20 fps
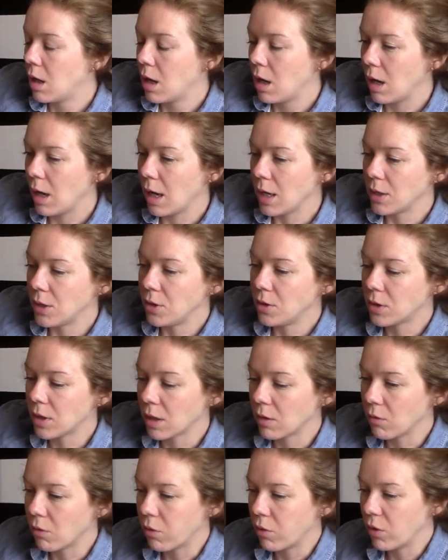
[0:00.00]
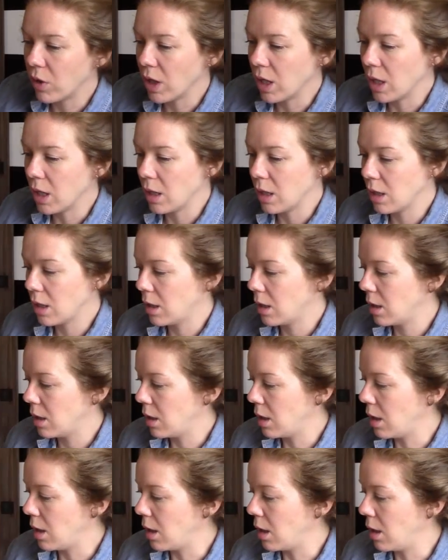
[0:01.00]
and you can fit
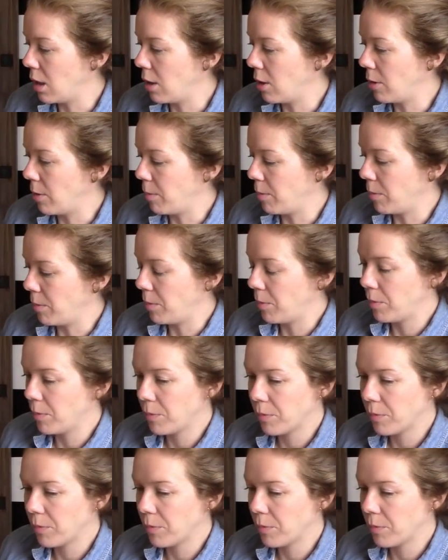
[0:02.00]
a